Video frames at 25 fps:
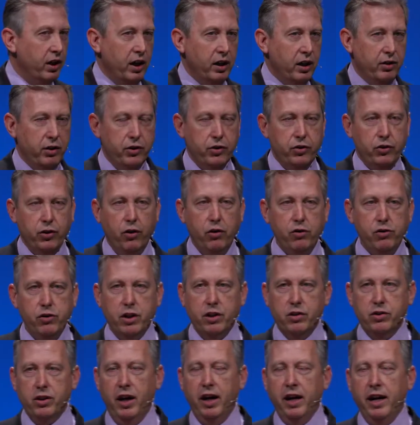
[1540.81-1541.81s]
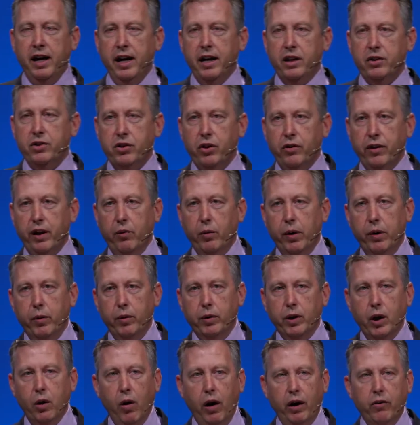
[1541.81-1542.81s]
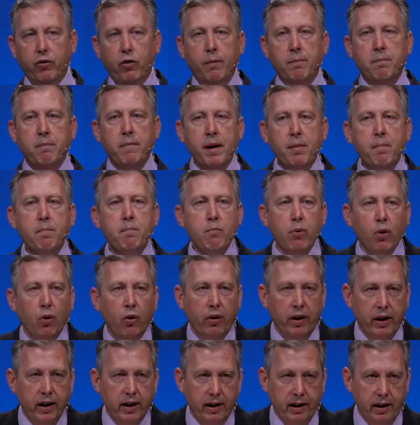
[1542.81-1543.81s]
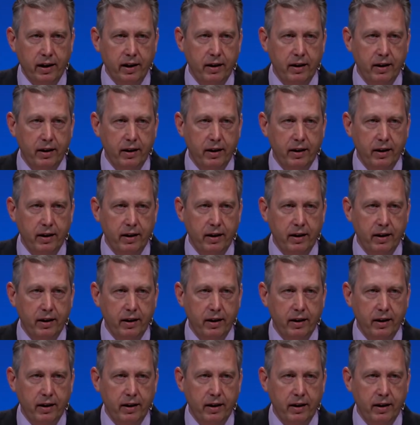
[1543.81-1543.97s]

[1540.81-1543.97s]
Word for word: to the church is, is so that we would go on remembering,